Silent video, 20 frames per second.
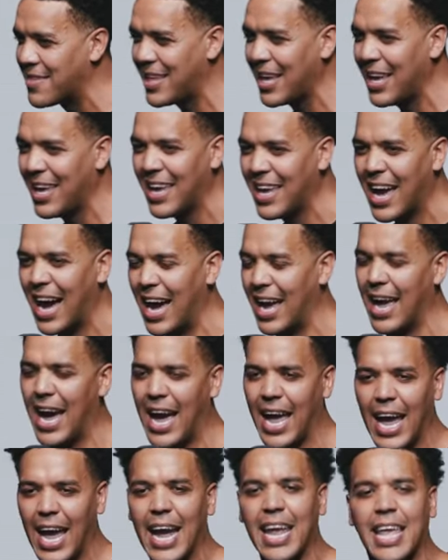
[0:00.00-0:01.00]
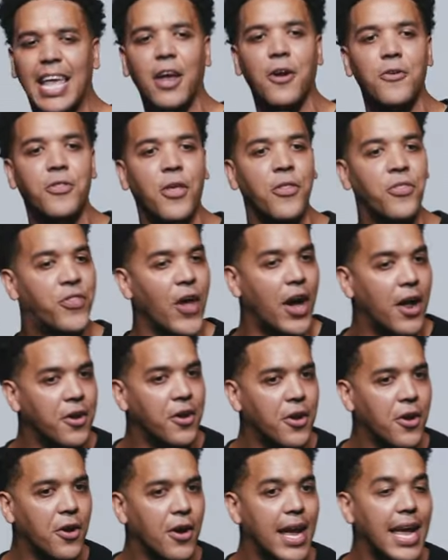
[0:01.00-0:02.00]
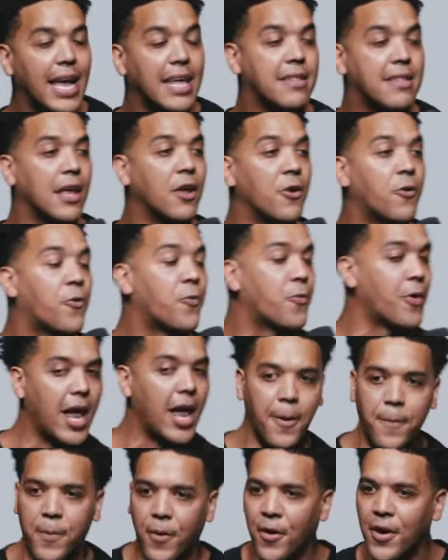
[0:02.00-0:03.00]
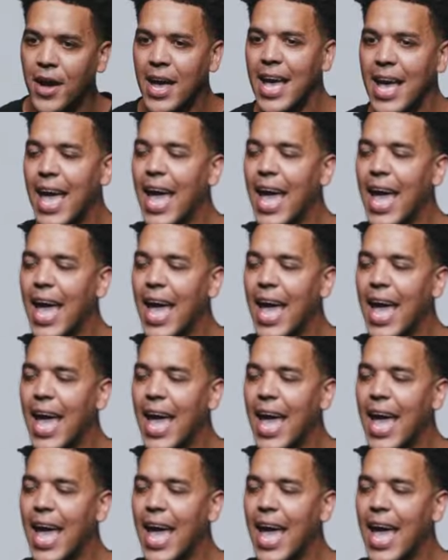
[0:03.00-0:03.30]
I see, I, I, I hear the thunder. It's incredible.